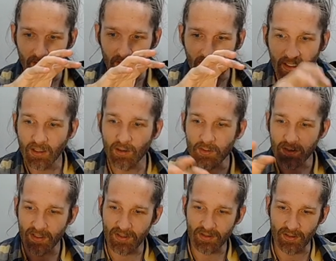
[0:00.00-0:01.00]

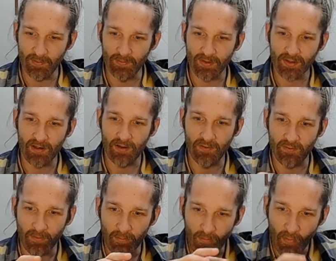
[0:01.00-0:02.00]
ecosystems of
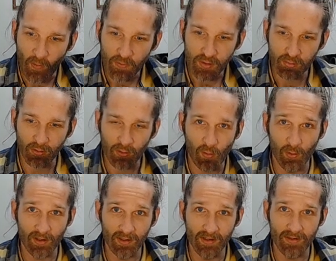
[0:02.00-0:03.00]
multiple
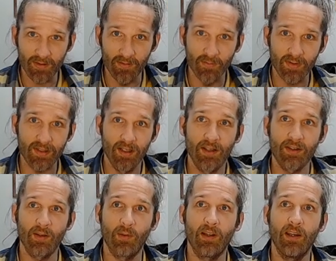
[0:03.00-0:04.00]
organisms,
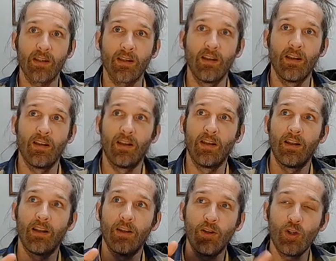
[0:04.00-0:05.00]
so like
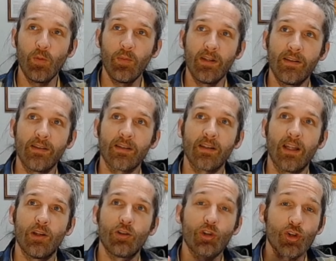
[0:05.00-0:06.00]
humans
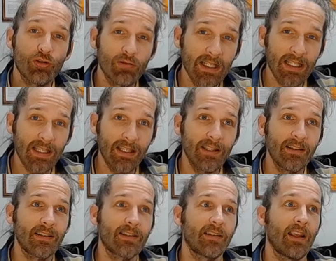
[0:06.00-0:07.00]
and
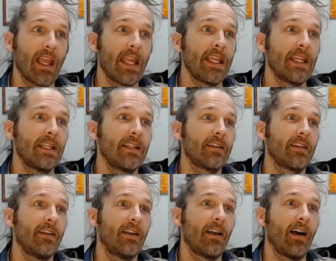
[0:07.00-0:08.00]
trees and
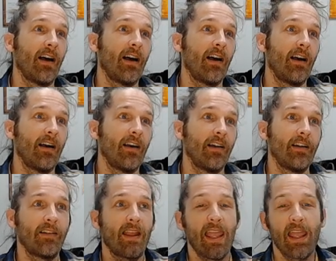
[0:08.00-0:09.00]

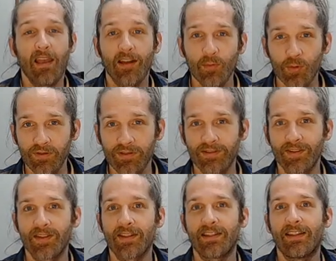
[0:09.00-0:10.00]

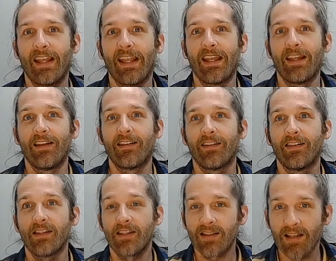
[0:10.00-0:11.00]
animals and
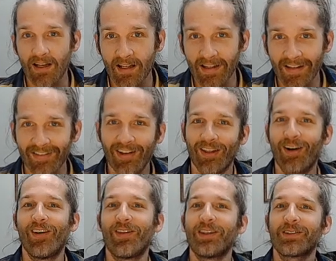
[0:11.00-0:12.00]
sun, like
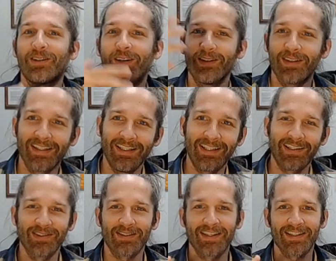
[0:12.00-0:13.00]
these are all the
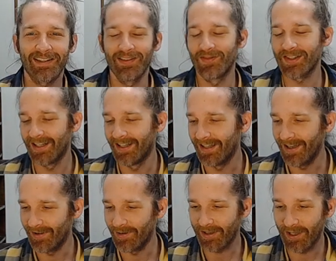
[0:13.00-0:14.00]
ecosystems,
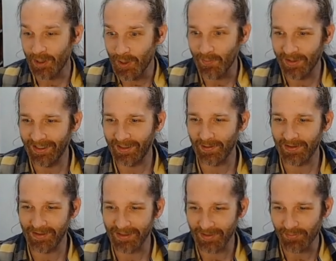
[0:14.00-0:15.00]
or like a human
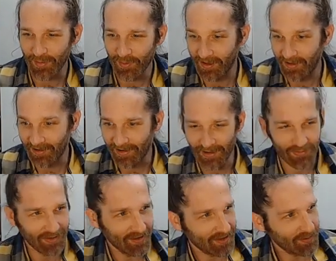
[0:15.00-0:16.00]
ecosystem. I'm in an
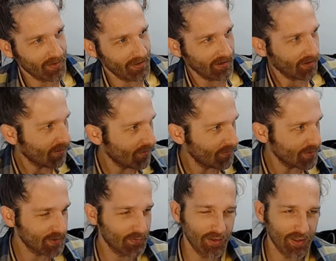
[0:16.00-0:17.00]
office with like
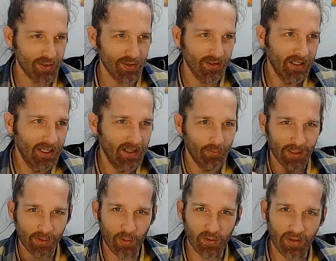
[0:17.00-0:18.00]
office furniture. When I
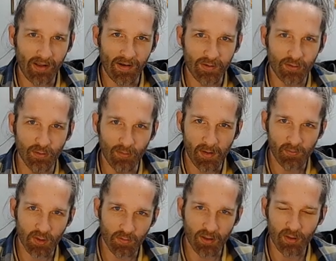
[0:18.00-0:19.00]
go in the classroom, I'm
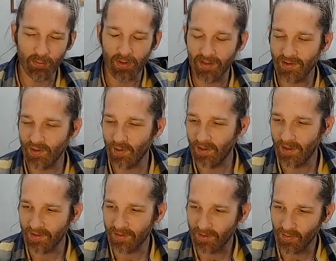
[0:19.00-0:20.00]
surrounded by
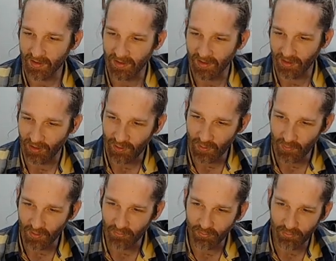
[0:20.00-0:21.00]
students, and so this is like a
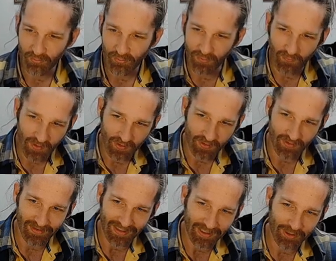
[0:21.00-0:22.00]
human
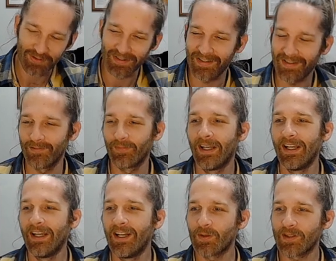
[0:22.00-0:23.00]
professor ecosystem.
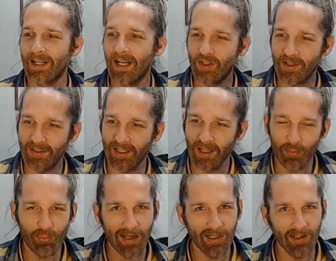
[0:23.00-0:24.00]
So it's not just like the
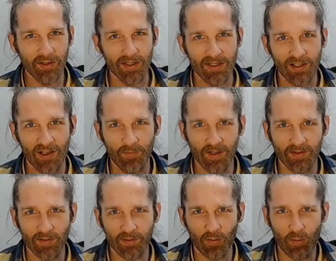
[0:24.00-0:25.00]
biology stuff, but it's
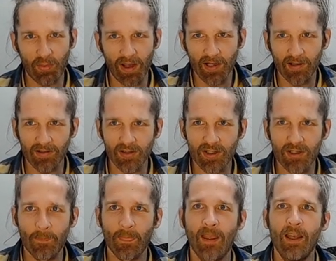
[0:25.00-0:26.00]
also the
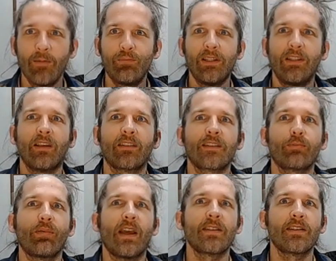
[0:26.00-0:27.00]
biology being
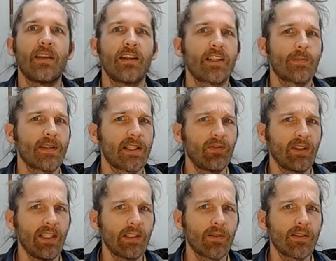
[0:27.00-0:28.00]
expressed in a specific
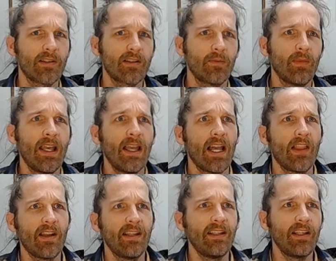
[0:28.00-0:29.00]
ecosystem, and
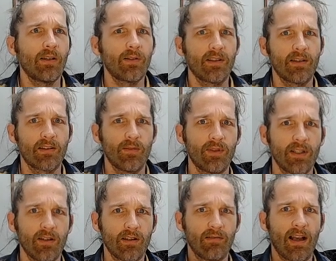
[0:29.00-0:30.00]
then ecosystems
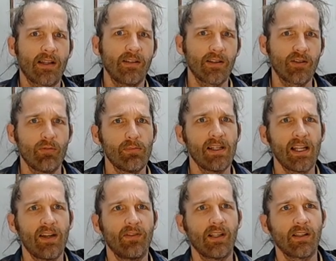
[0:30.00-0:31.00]
interacting. So we might
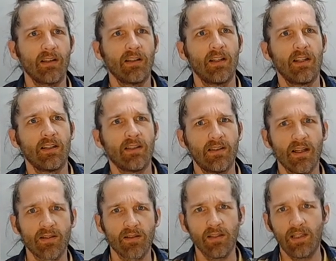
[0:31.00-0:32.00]
have like a
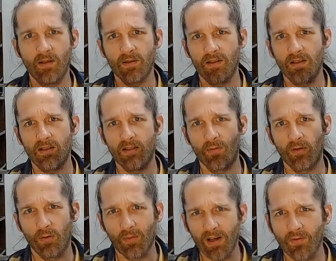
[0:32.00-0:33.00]
desert ecosystem or
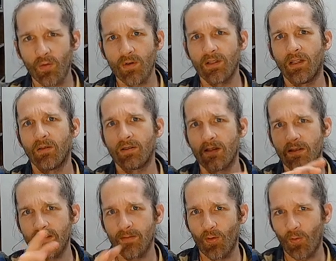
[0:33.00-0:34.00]
a rainforest
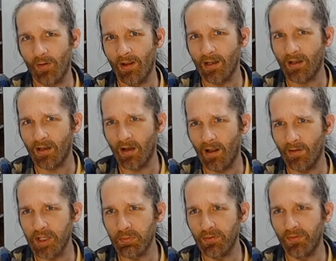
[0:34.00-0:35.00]
ecosystem or like a
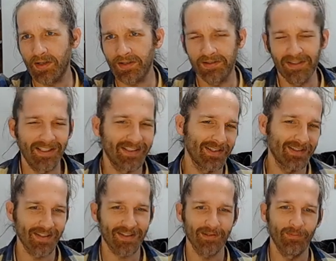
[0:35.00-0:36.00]
college professor
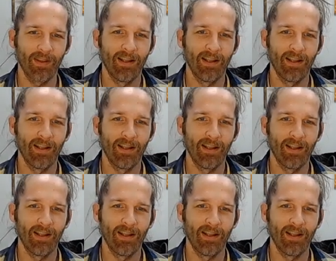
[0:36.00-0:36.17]
ecosystem.